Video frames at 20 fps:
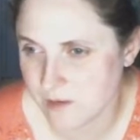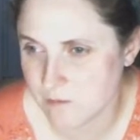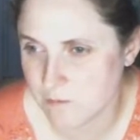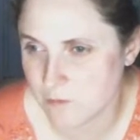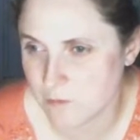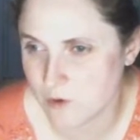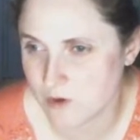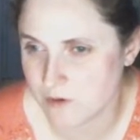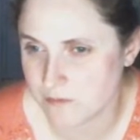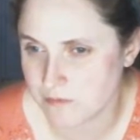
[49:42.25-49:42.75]

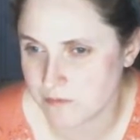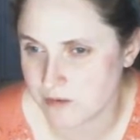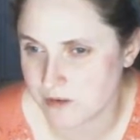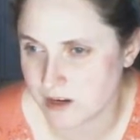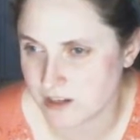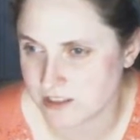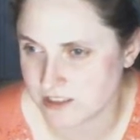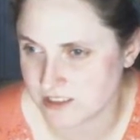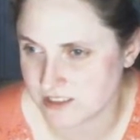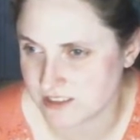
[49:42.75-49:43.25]
more
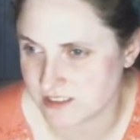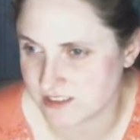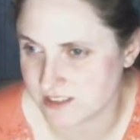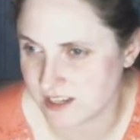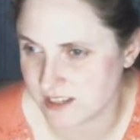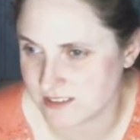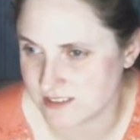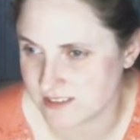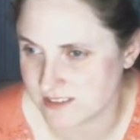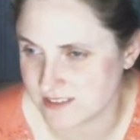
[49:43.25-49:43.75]
projects
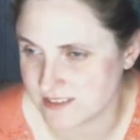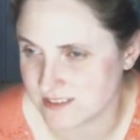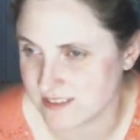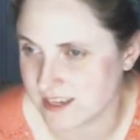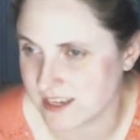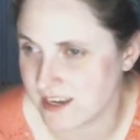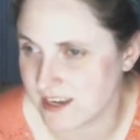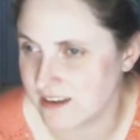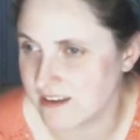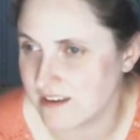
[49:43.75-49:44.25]
tossed to the
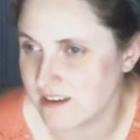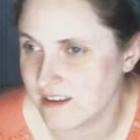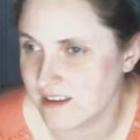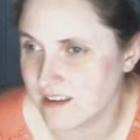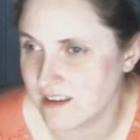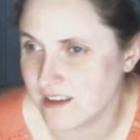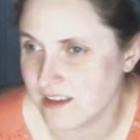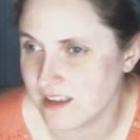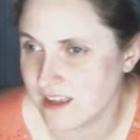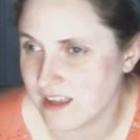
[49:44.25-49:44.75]
side.
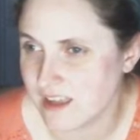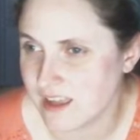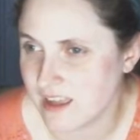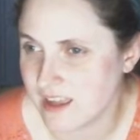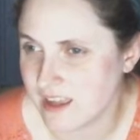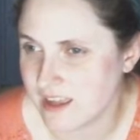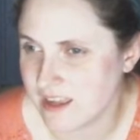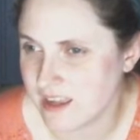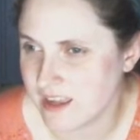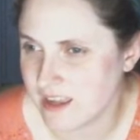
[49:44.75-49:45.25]

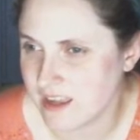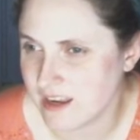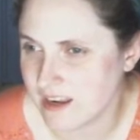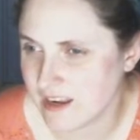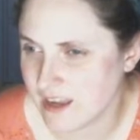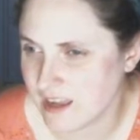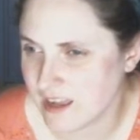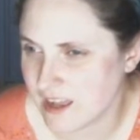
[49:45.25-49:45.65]
And,